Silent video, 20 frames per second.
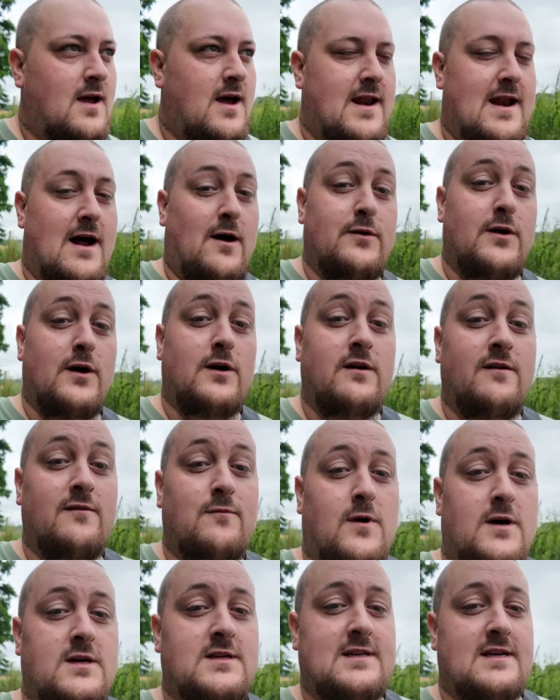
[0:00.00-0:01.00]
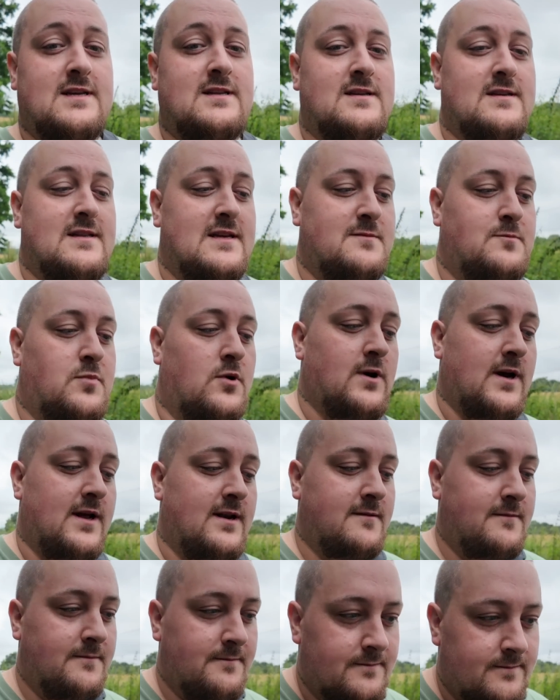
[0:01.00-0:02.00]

and I'll know you've watched it to this point.